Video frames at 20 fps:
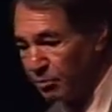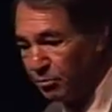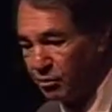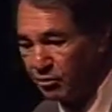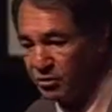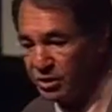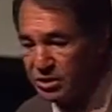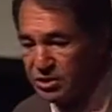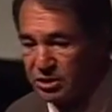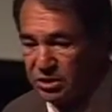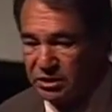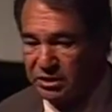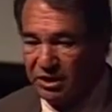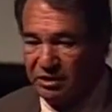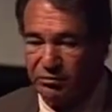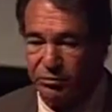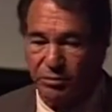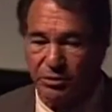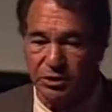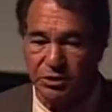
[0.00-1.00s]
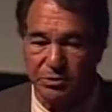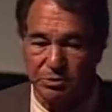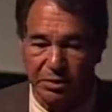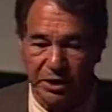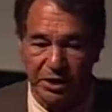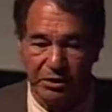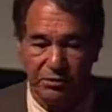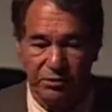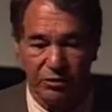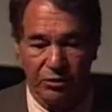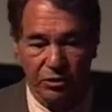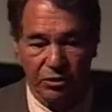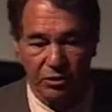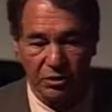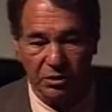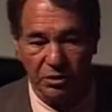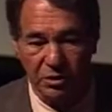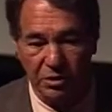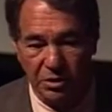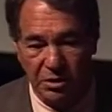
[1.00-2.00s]
Provincial governments pay
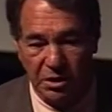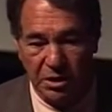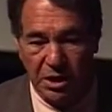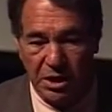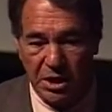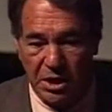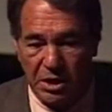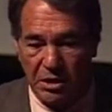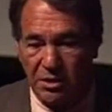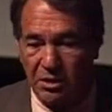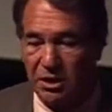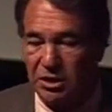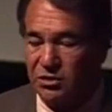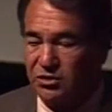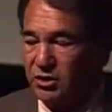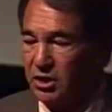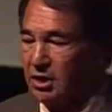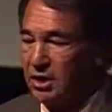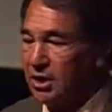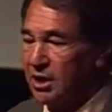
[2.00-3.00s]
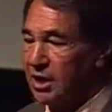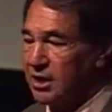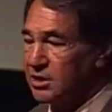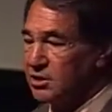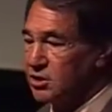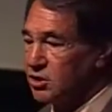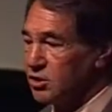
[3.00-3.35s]
for the trunk line